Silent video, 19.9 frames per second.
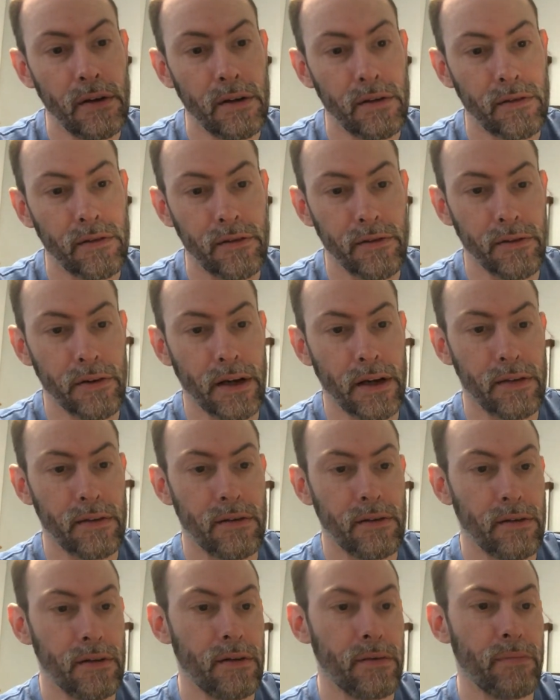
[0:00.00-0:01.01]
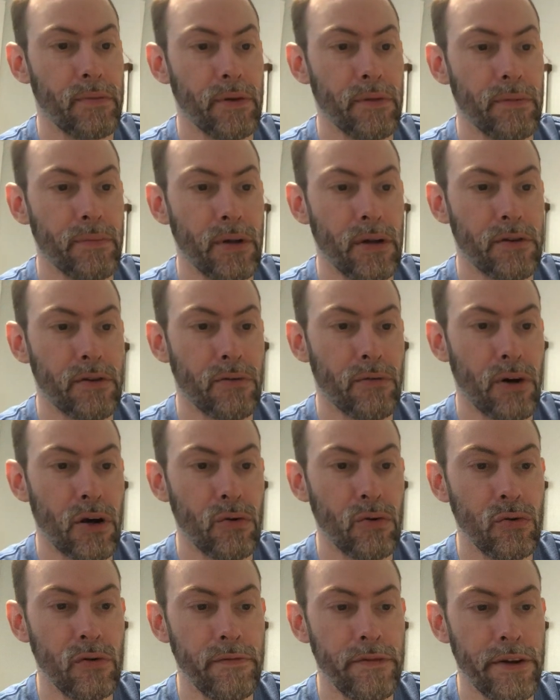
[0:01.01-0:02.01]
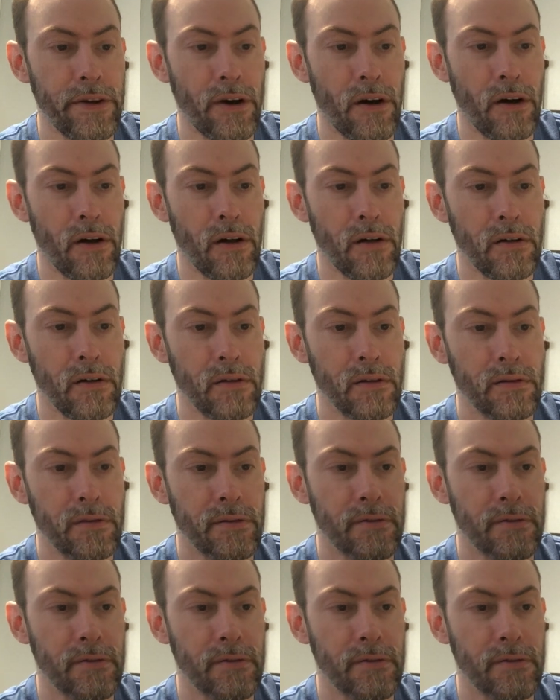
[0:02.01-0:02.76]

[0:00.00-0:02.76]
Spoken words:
Still got the Bon de Raoul Vidal,